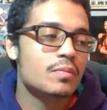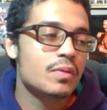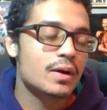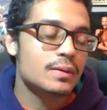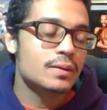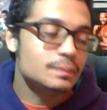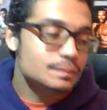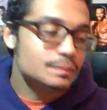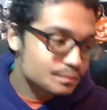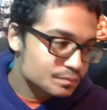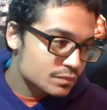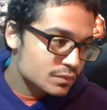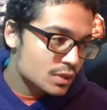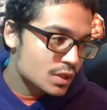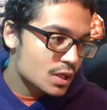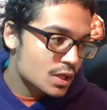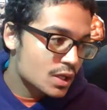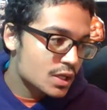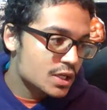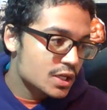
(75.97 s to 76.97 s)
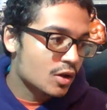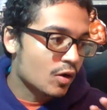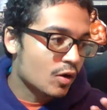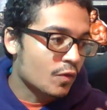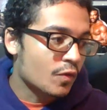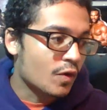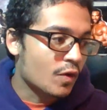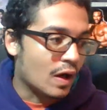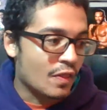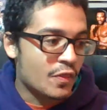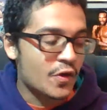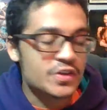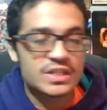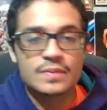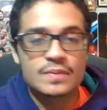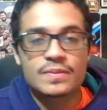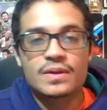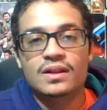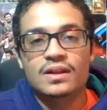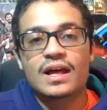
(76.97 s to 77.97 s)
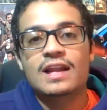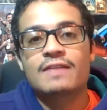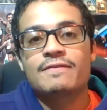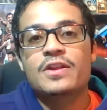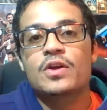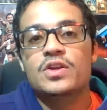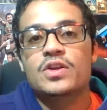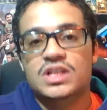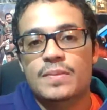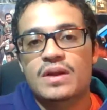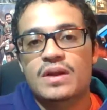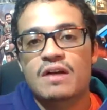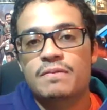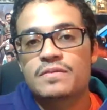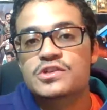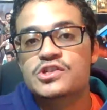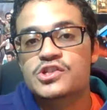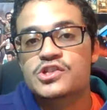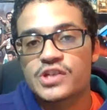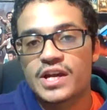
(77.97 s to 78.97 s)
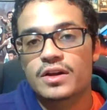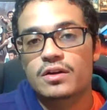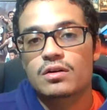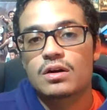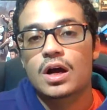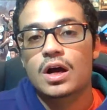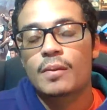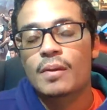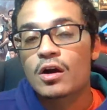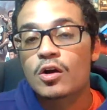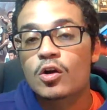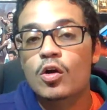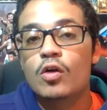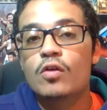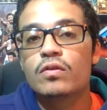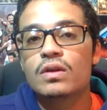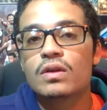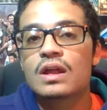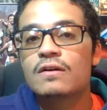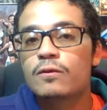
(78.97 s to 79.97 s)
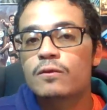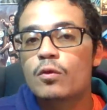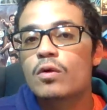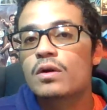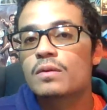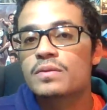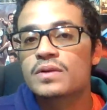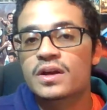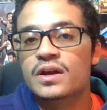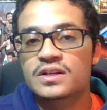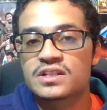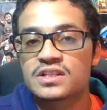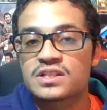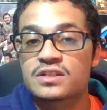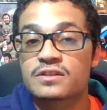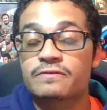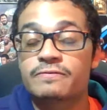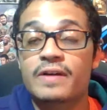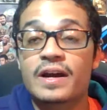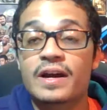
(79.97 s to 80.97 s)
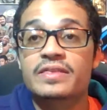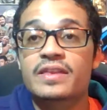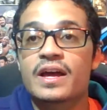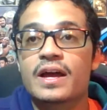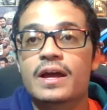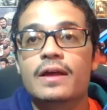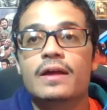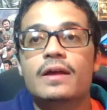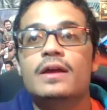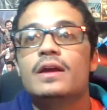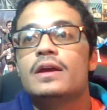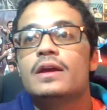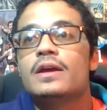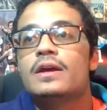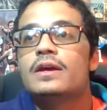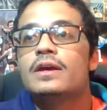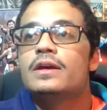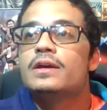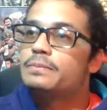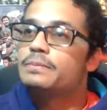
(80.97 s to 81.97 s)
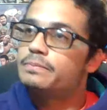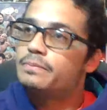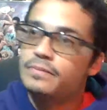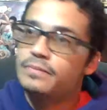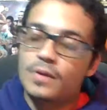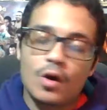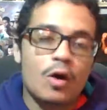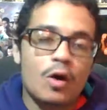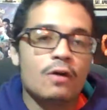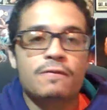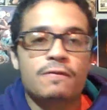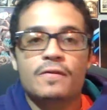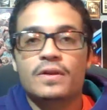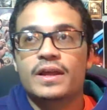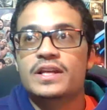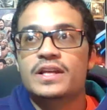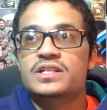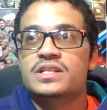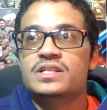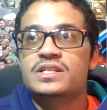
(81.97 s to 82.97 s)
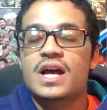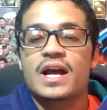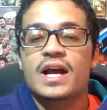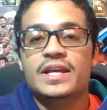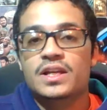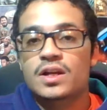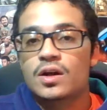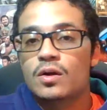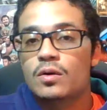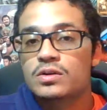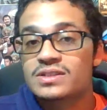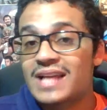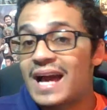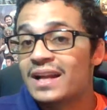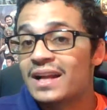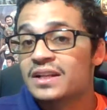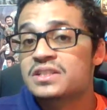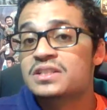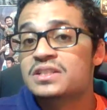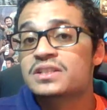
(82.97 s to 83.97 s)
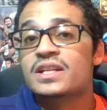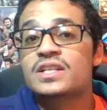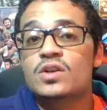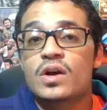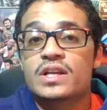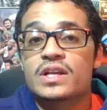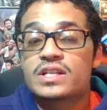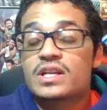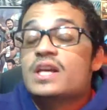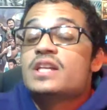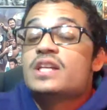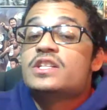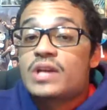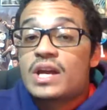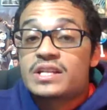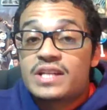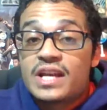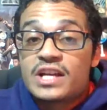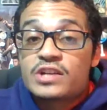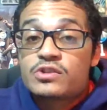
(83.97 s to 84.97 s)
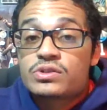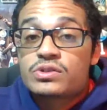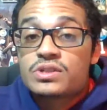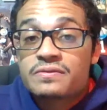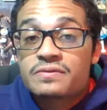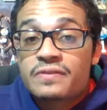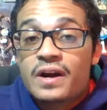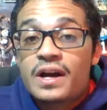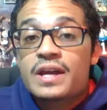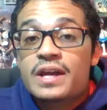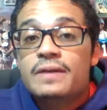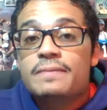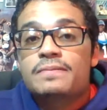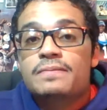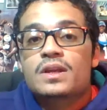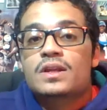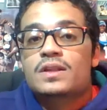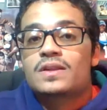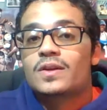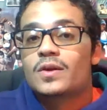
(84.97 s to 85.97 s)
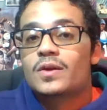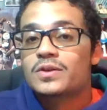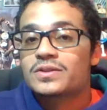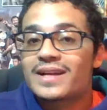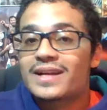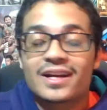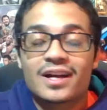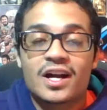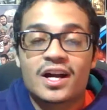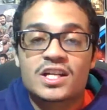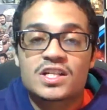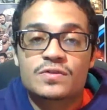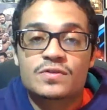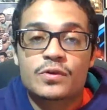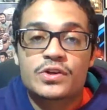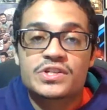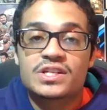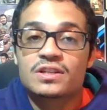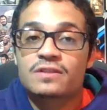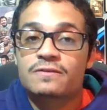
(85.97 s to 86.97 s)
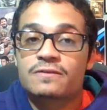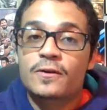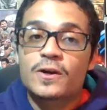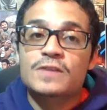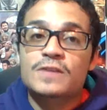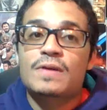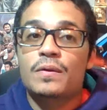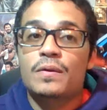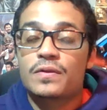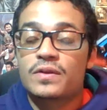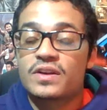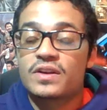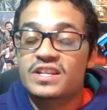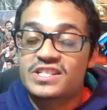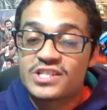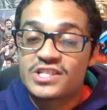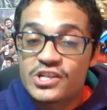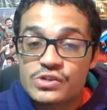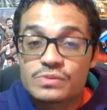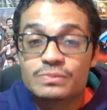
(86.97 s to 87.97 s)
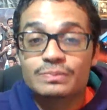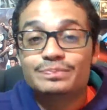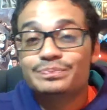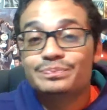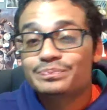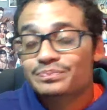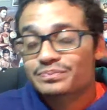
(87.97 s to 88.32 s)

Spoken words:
But you know, there's gonna be a lot of videos coming out from this channel about Kovalev Ward, because this is a fight that, all feelings aside, you know, stylistically is an interesting fight. There was a lot of controversy in the first fight with the decision.